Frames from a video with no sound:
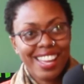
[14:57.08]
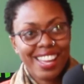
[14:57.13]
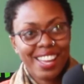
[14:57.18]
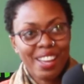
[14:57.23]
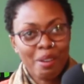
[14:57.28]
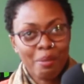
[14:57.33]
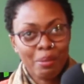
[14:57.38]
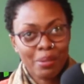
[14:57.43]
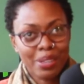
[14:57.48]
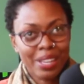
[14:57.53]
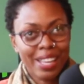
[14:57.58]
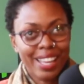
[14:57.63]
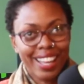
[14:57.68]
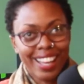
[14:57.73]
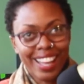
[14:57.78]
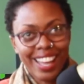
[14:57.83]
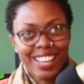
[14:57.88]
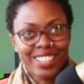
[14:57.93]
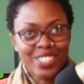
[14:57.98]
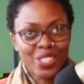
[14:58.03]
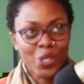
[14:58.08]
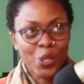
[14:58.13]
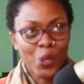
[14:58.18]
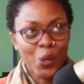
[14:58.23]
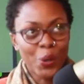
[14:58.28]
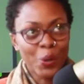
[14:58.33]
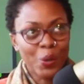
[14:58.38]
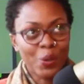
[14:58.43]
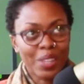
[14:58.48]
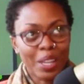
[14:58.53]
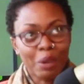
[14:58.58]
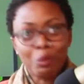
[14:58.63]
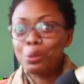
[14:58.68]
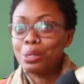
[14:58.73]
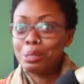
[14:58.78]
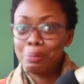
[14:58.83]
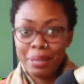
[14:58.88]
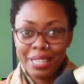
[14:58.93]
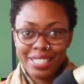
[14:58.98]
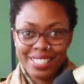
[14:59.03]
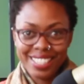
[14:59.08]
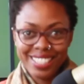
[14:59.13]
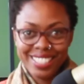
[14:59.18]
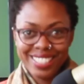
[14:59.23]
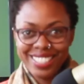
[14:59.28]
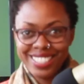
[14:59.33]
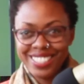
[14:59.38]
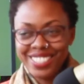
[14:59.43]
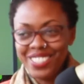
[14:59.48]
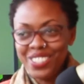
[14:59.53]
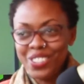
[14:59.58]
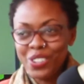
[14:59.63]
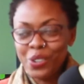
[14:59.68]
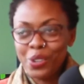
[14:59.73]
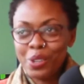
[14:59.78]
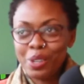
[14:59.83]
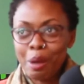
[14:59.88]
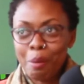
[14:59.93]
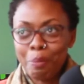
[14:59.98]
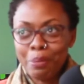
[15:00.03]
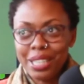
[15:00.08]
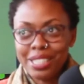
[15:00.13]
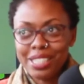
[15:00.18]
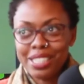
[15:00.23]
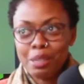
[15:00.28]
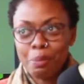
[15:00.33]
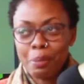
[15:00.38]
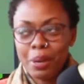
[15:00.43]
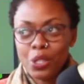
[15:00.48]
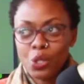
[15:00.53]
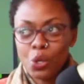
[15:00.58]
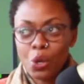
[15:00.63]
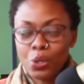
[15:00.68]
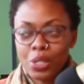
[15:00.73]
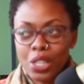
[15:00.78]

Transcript: And so that was pleasant, a pleasant surprise. So I was